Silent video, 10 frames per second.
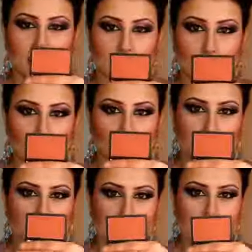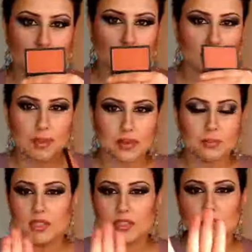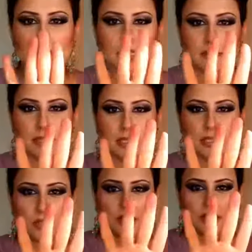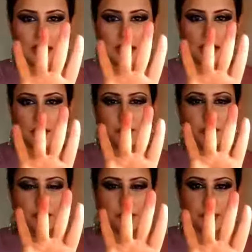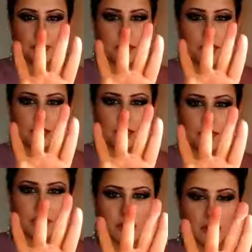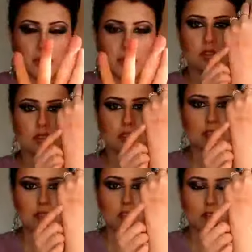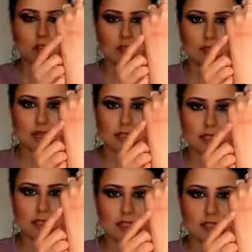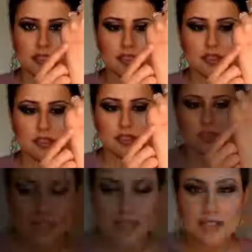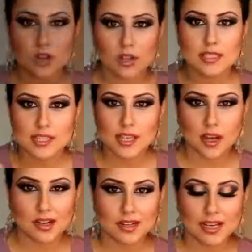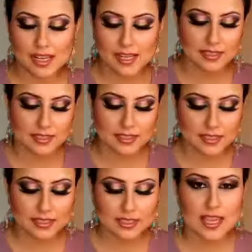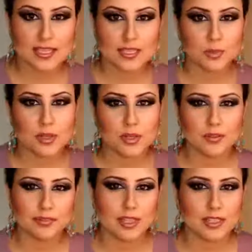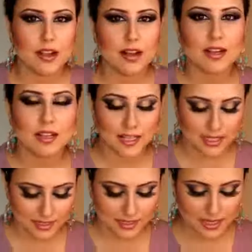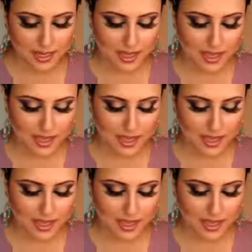It looks really dark in the pan, but it's a really soft color, beautiful color for summer. So this is Coral right here. Next is called Sahara, and this is one of their darker colors.